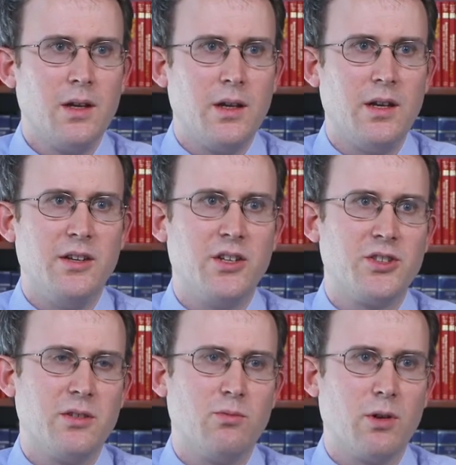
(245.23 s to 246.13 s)
In
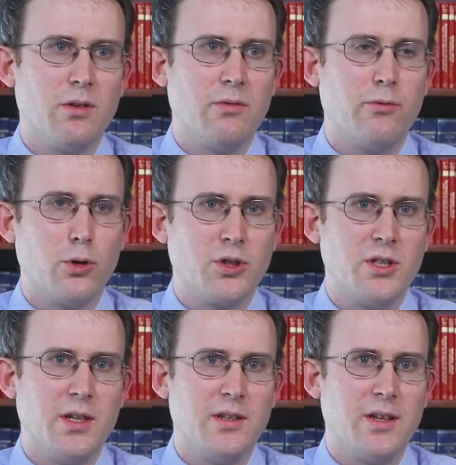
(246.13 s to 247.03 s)
addition, we're
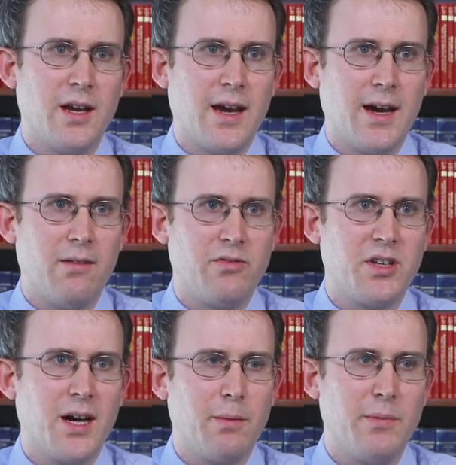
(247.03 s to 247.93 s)
fortunate to have
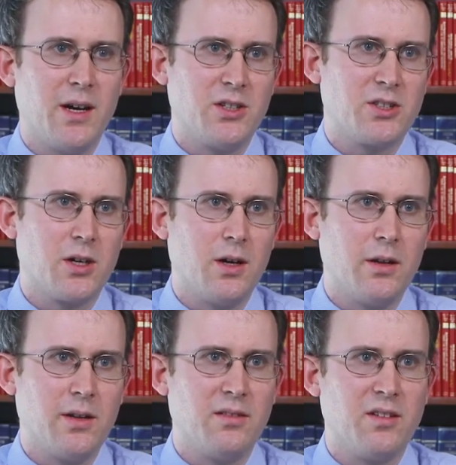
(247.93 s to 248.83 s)
top-notch
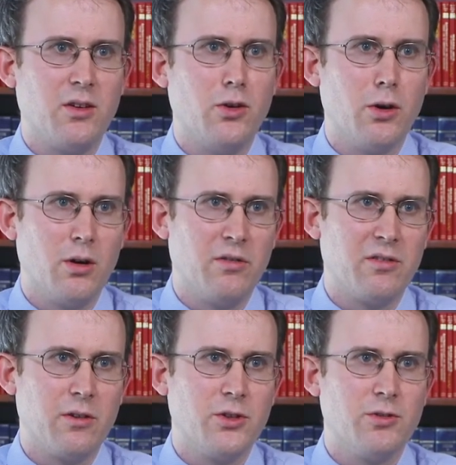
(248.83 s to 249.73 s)
colleagues in
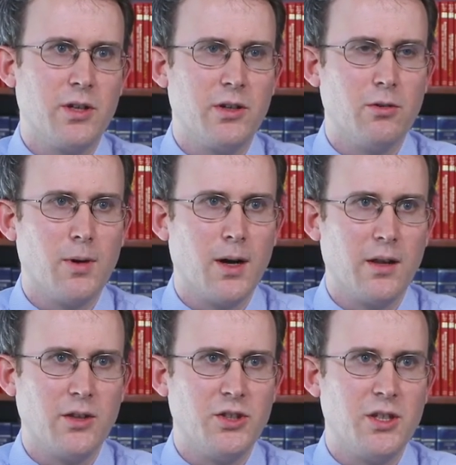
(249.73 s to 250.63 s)
neurosurgery,
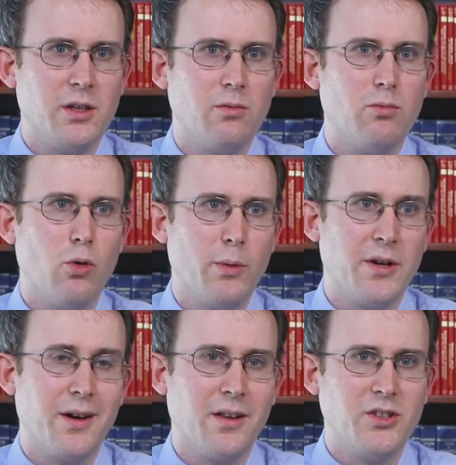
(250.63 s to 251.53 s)
neurology,
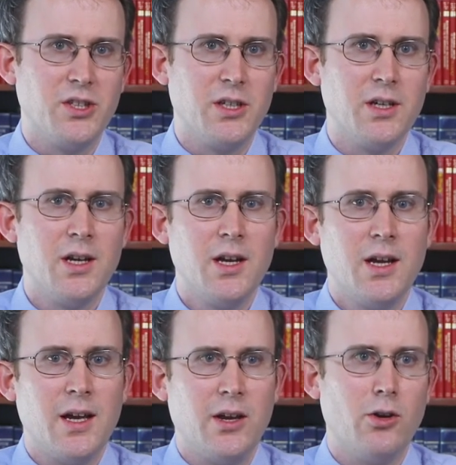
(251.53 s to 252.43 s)
rheumatology,
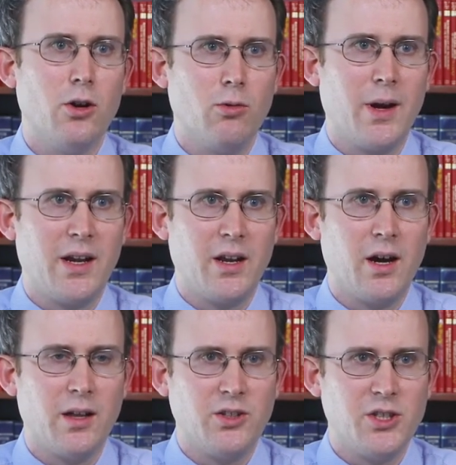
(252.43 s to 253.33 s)
and
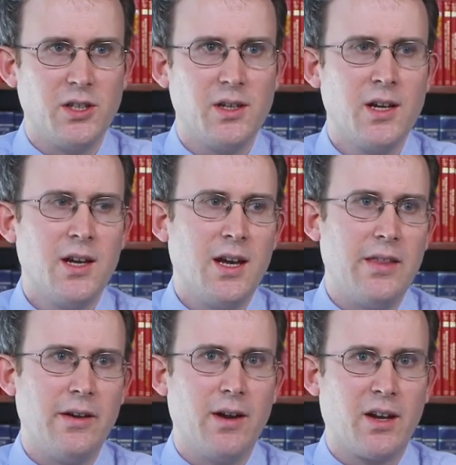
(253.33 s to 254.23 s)
neuroradiology,
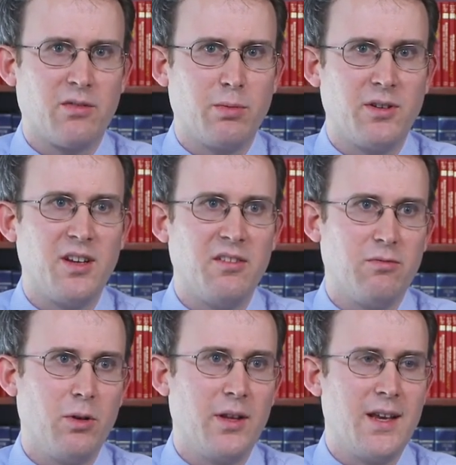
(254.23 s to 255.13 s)
and their expertise
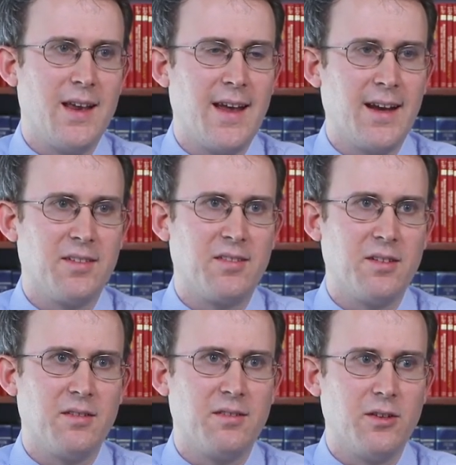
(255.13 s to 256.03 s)
really
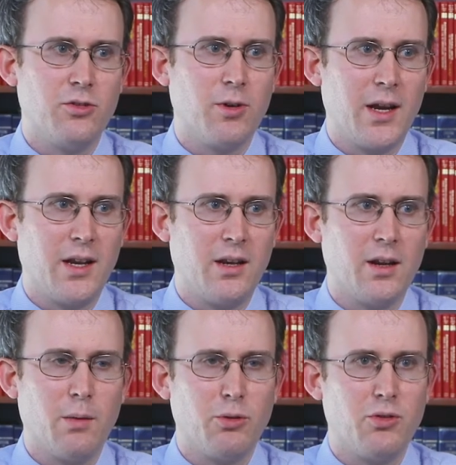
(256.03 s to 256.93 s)
enhances the training
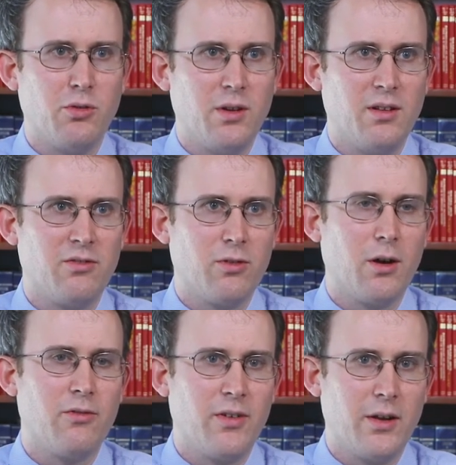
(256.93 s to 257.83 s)
opportunities for
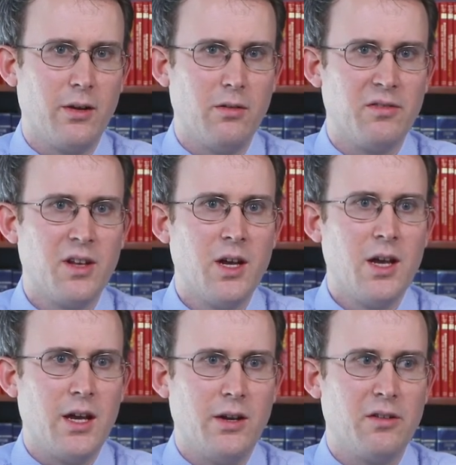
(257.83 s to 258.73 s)
our fellows
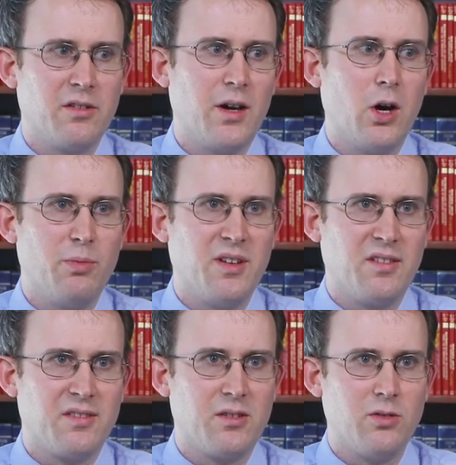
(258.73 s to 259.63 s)
and also helps
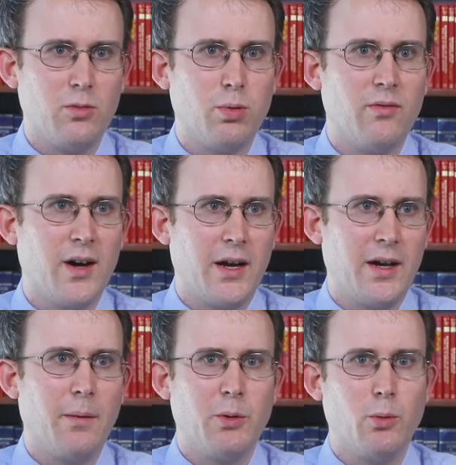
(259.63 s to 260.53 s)
us to provide
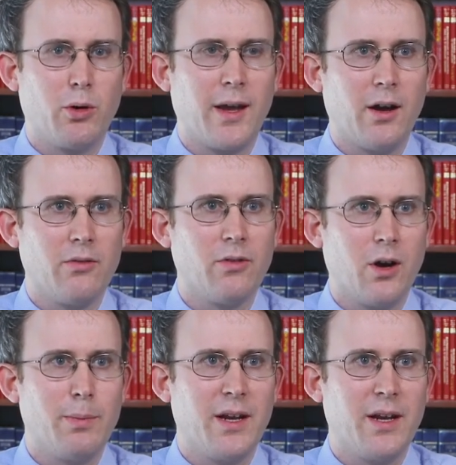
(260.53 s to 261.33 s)
optimal care for our